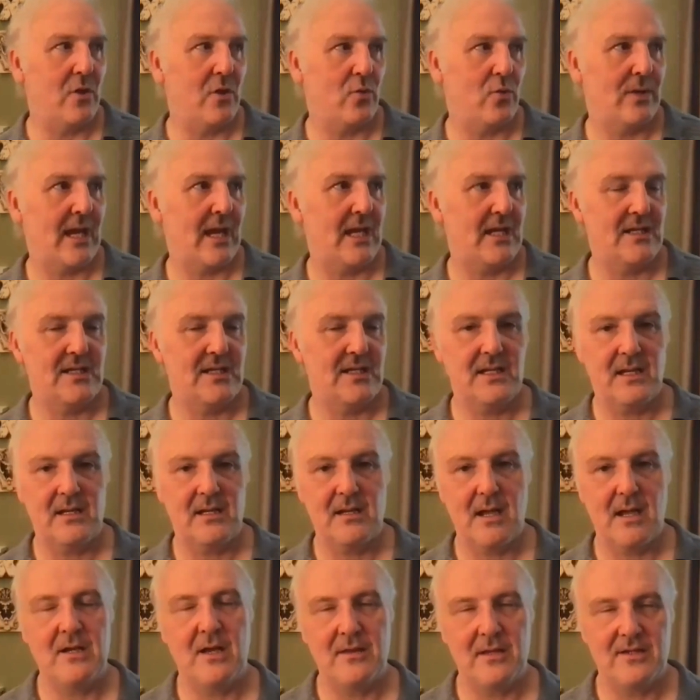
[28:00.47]

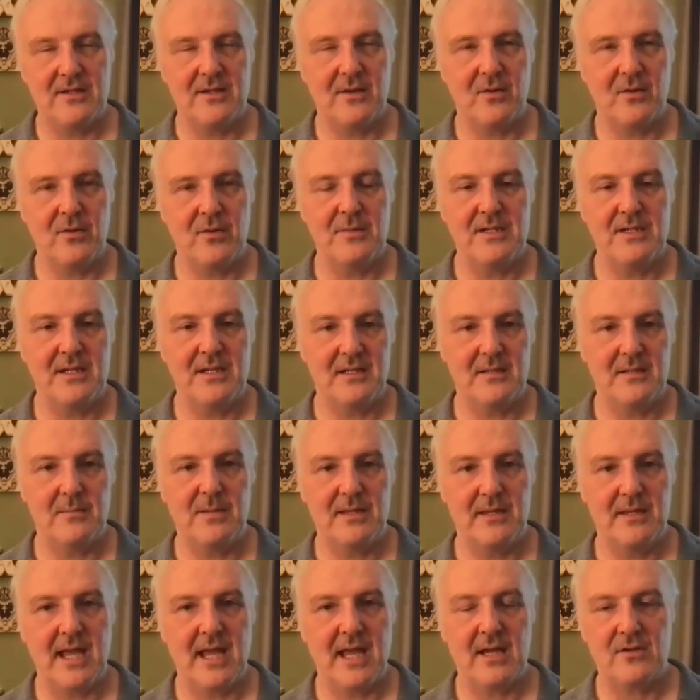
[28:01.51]
location, not the sewing machines,
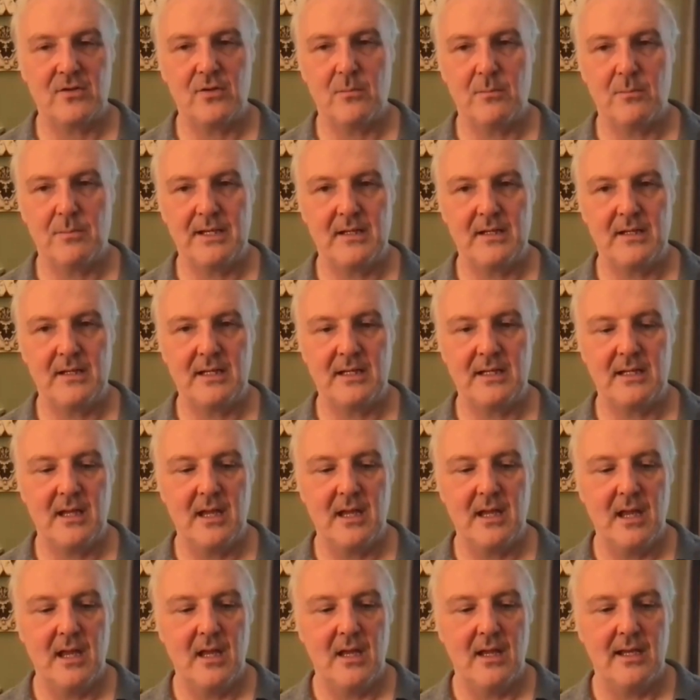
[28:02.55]
but the actual building
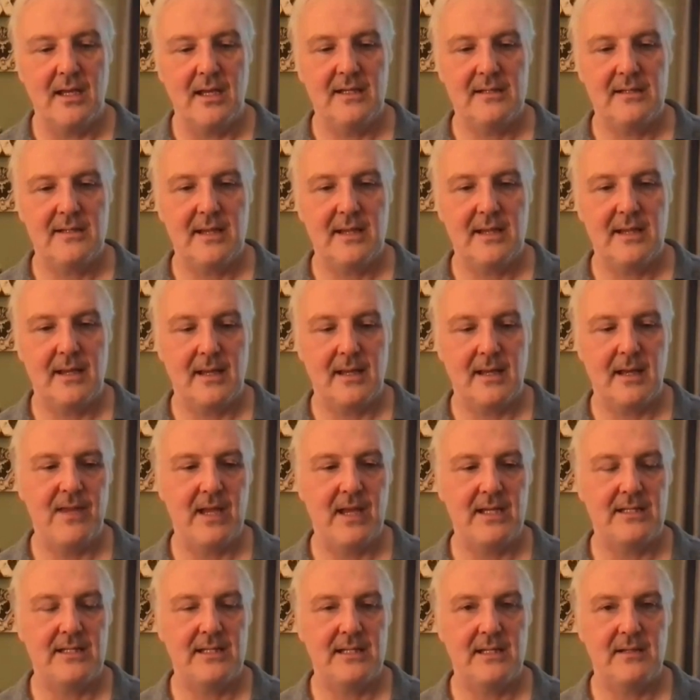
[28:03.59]
is a
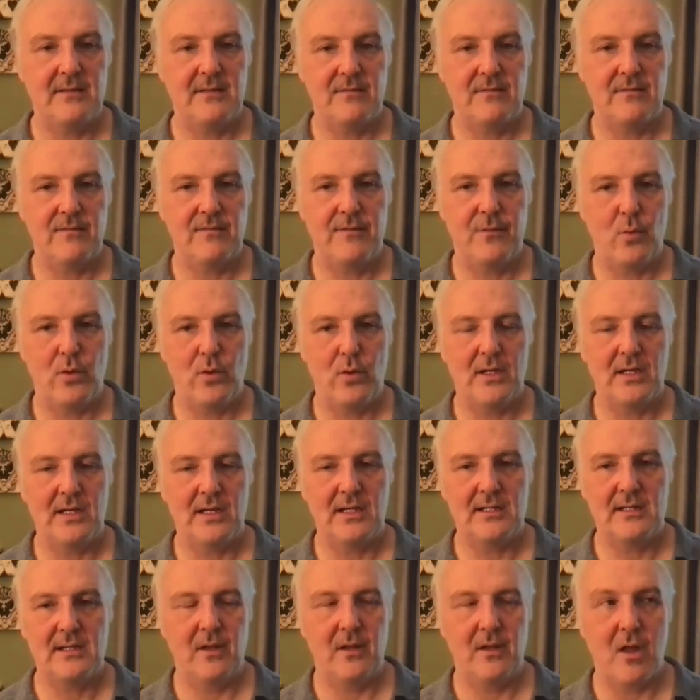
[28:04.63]

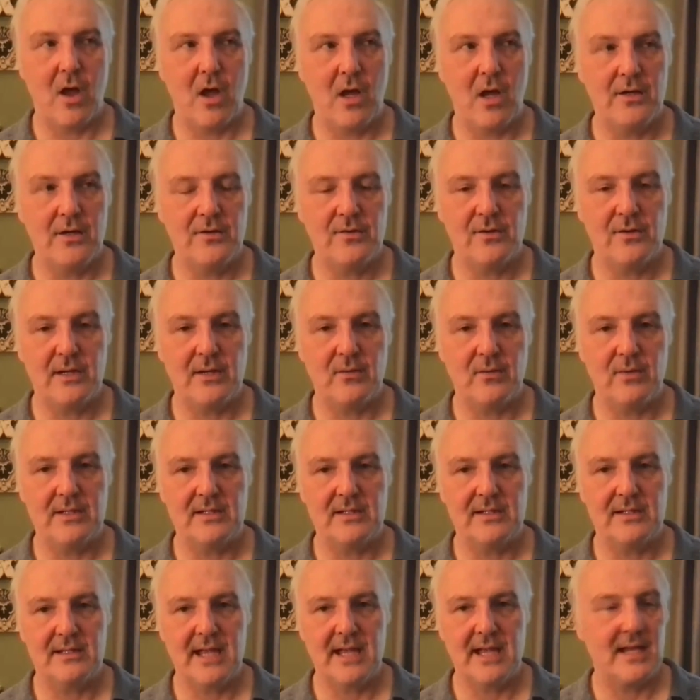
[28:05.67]
1940s laundry,
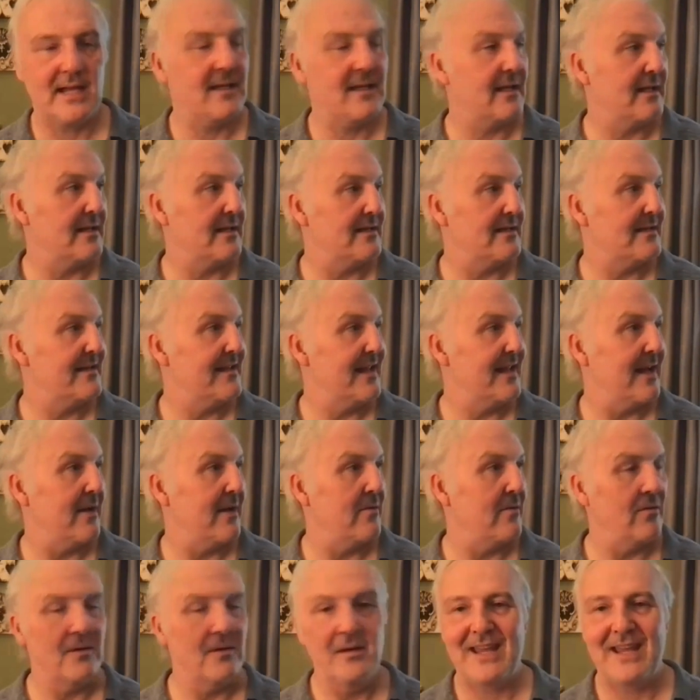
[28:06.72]
which sadly is
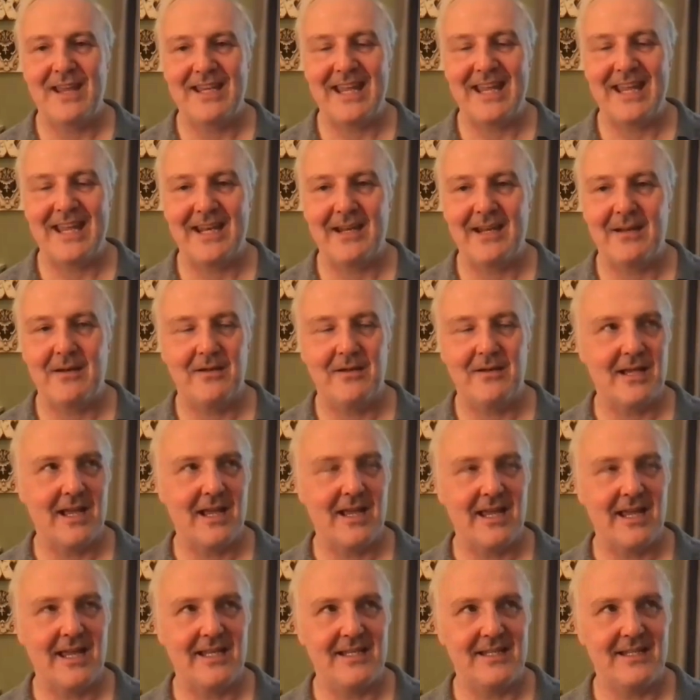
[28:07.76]
now vacated.
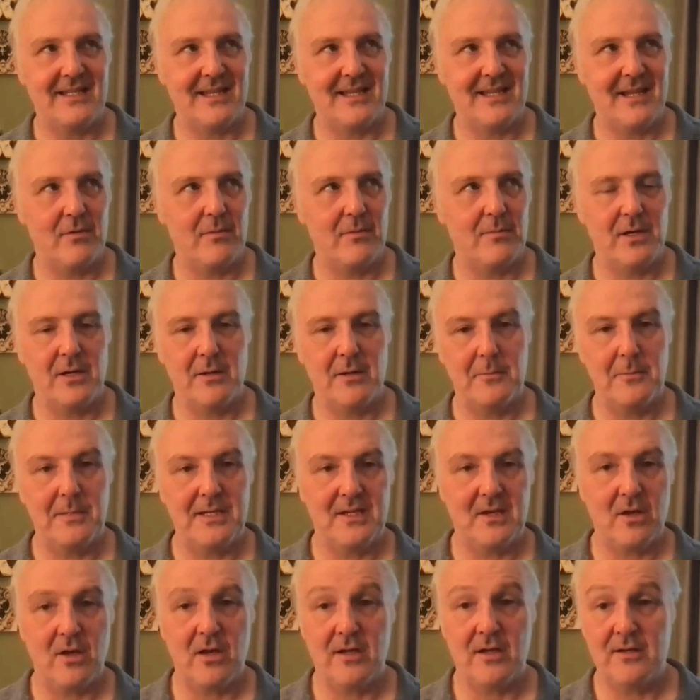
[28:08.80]
I hate to say it will probably be
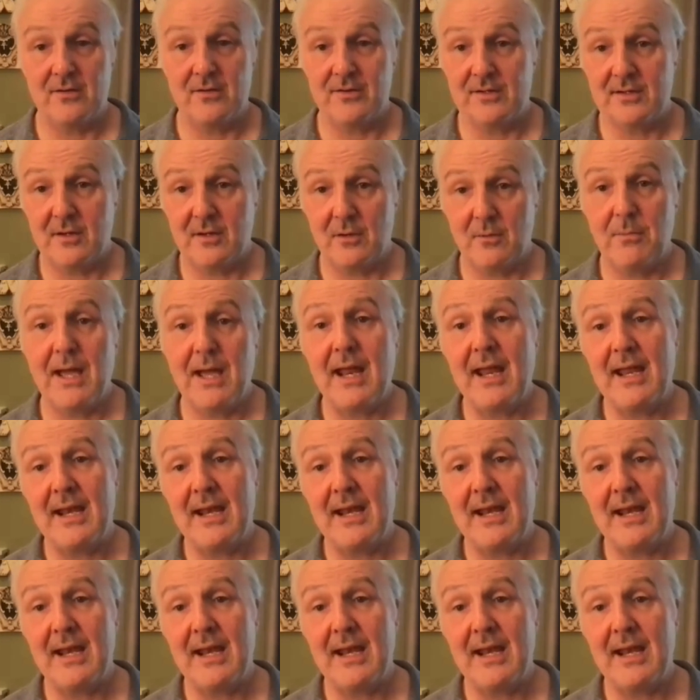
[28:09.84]
condo soon. But